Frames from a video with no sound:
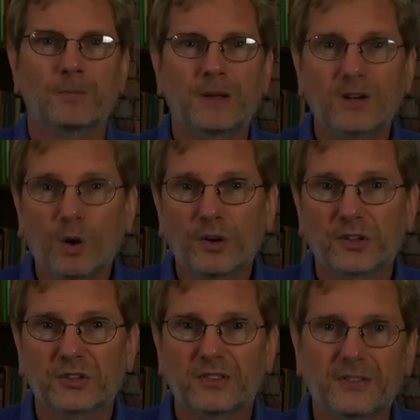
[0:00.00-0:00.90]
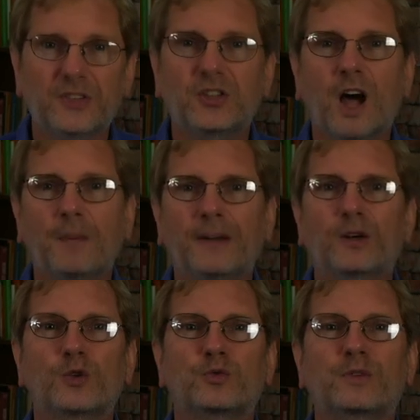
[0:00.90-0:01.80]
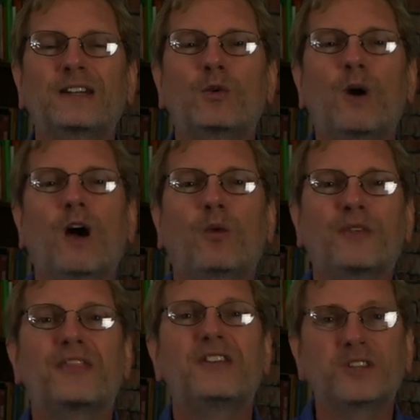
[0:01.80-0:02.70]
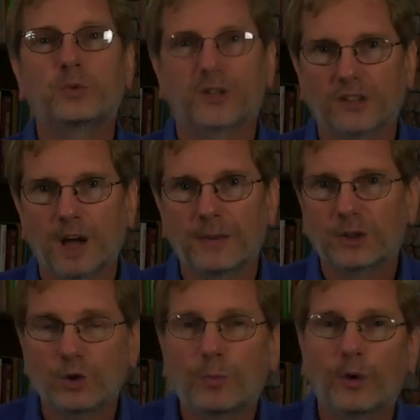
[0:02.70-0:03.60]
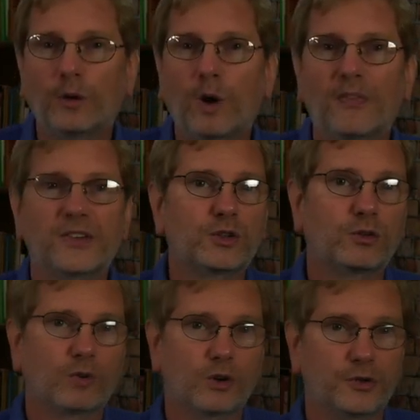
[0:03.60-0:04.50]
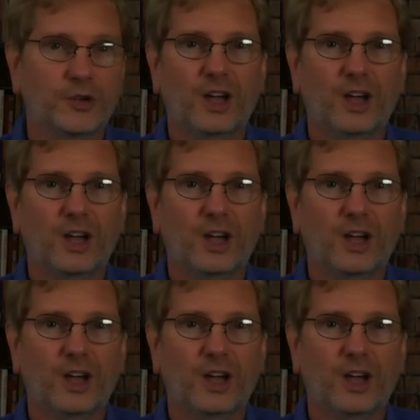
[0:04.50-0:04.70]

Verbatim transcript: But notice that this topic goes really well with this one, topic 2.1, the Silk Roads.